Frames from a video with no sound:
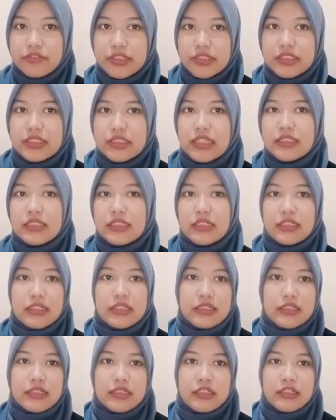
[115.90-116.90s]
In the event
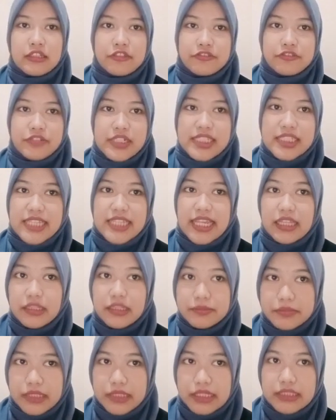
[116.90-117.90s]
that the
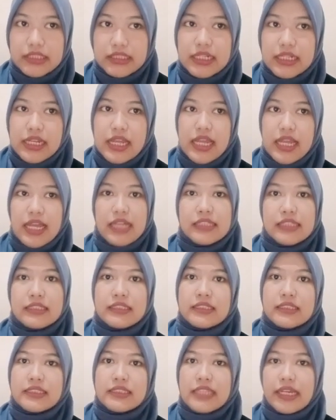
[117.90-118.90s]
first element
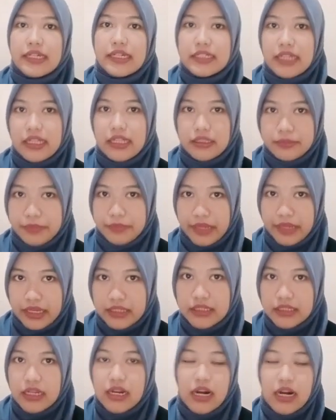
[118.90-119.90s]
and the second
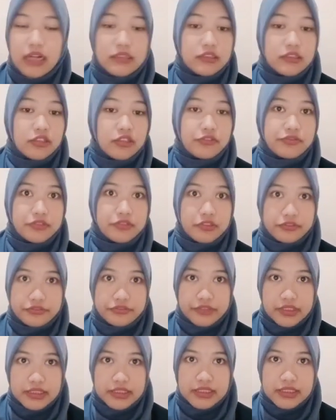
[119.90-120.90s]
element are not
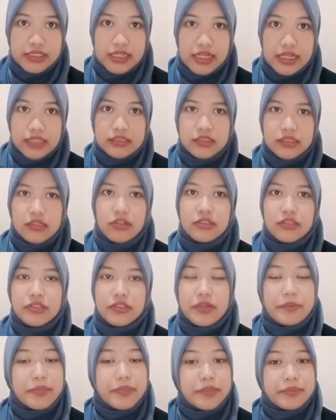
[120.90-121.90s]
fulfilled,
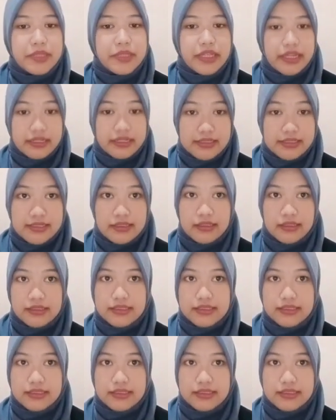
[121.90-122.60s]
the contract may be